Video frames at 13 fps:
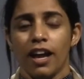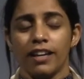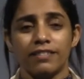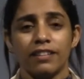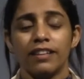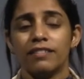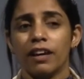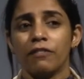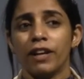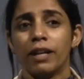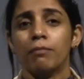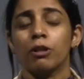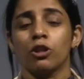It's
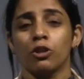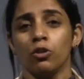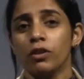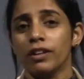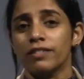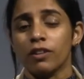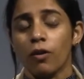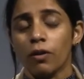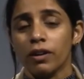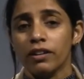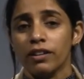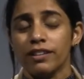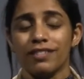available through Google
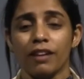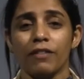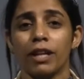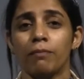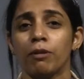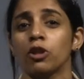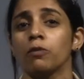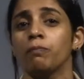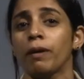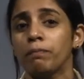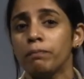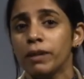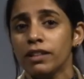Scholar, it's available through
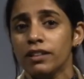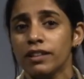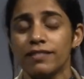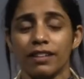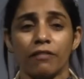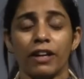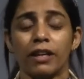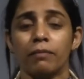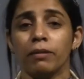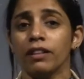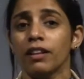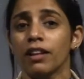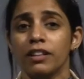PubMed, it's
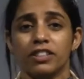available,